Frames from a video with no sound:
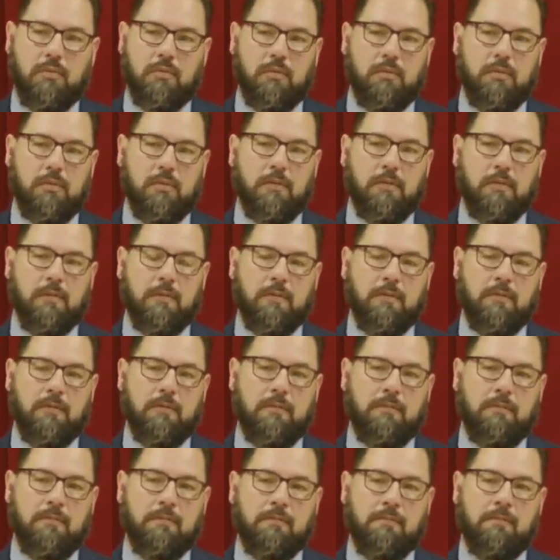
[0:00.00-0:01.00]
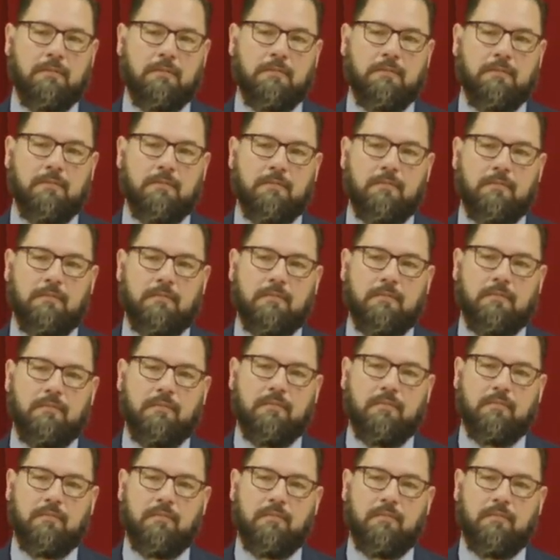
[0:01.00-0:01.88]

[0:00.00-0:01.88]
(silence)